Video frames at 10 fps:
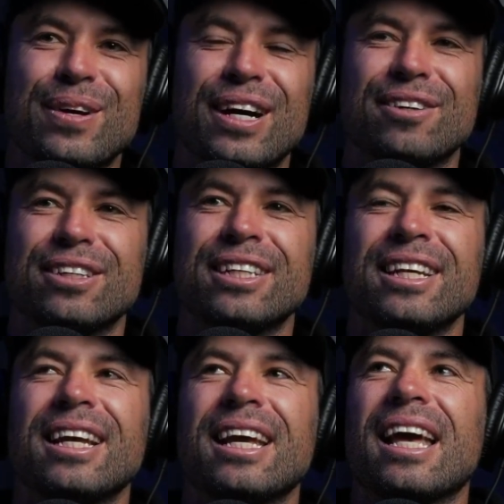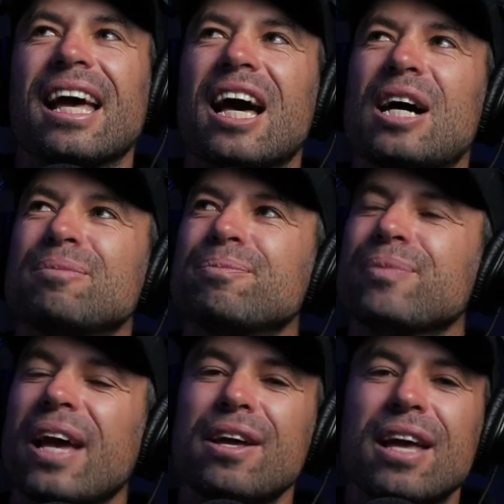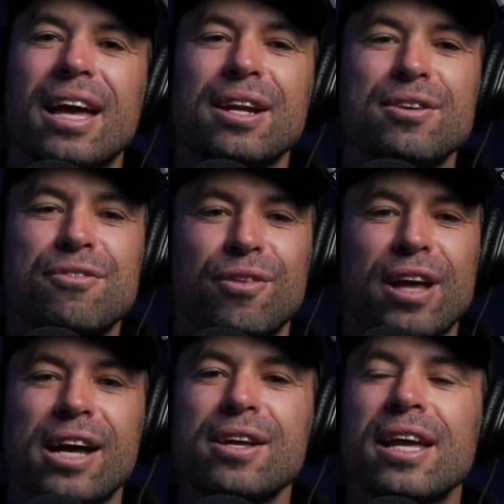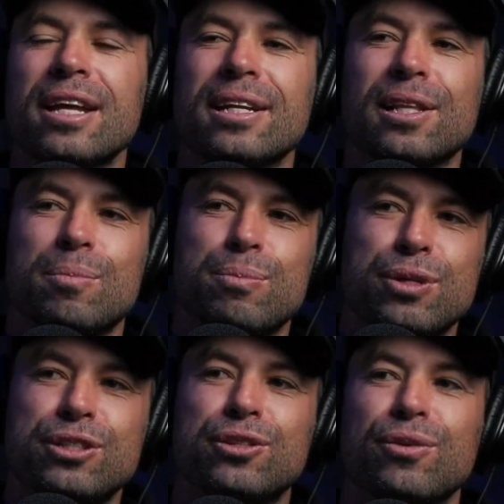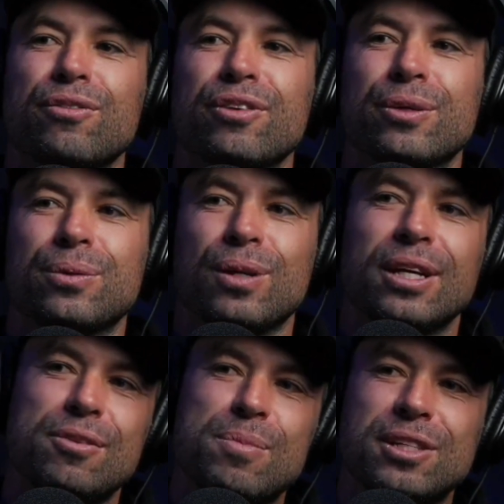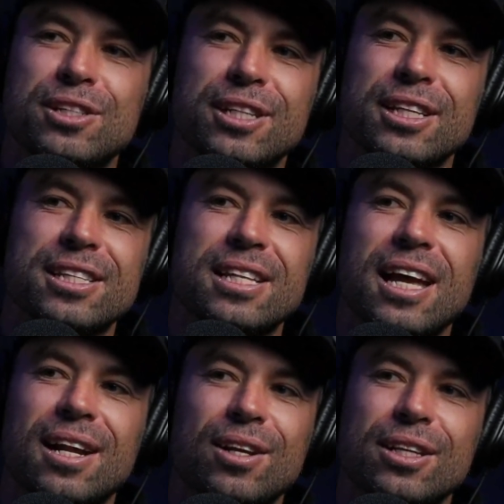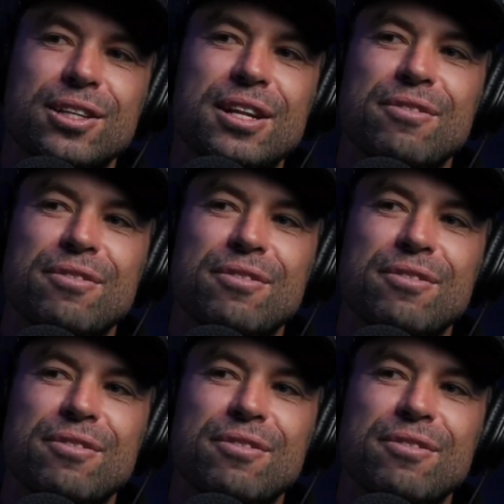you are. And how are you handling the pressure of it all? Like you mentioned at the start, like you'd